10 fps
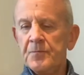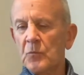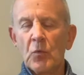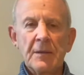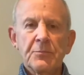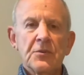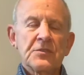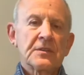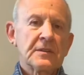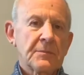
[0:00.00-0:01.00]
one
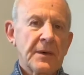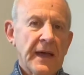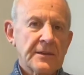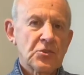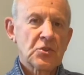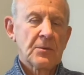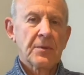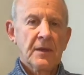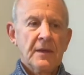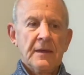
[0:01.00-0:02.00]
person in the
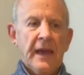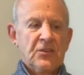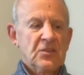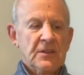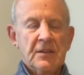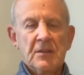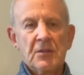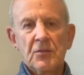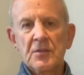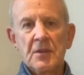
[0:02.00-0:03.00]
partnership actually
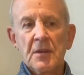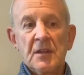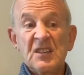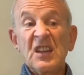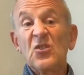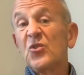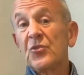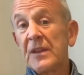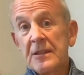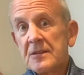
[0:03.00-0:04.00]
deals
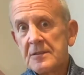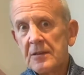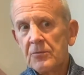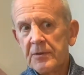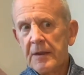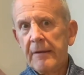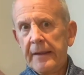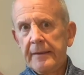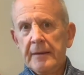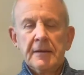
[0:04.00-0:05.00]
or doesn't deal with their
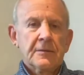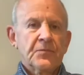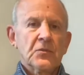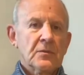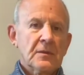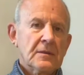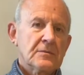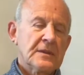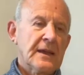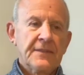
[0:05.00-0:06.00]
anger
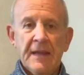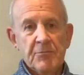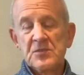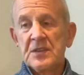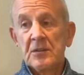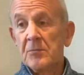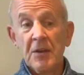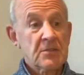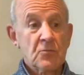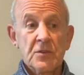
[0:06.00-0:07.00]
and that particular
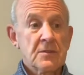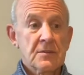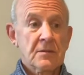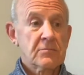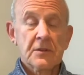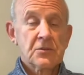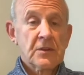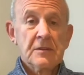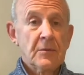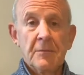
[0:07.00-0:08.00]
emotion, which is a
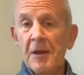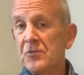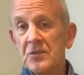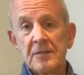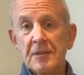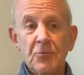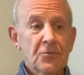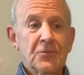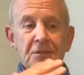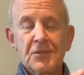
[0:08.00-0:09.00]
legitimate emotion. They're
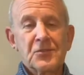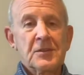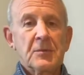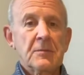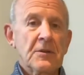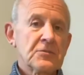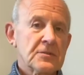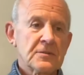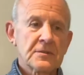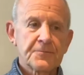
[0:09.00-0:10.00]
all legitimate
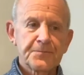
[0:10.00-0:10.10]
emotions.